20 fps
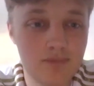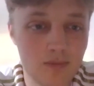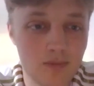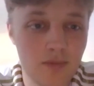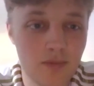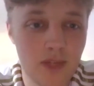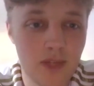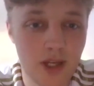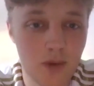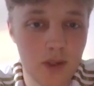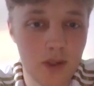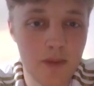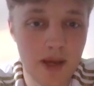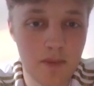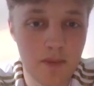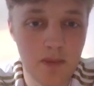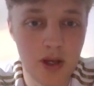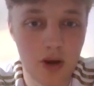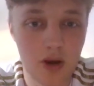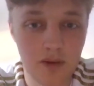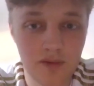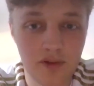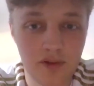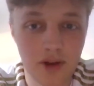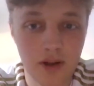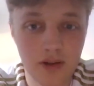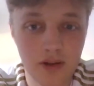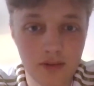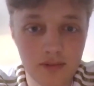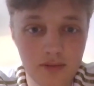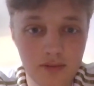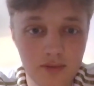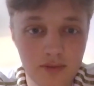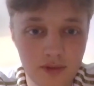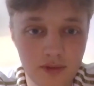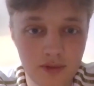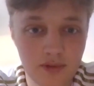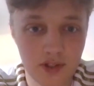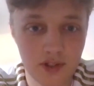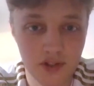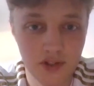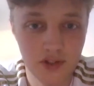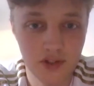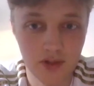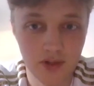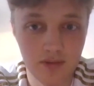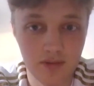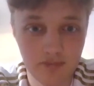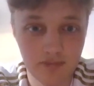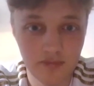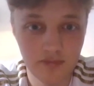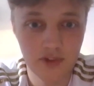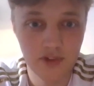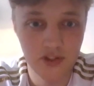we might be on for something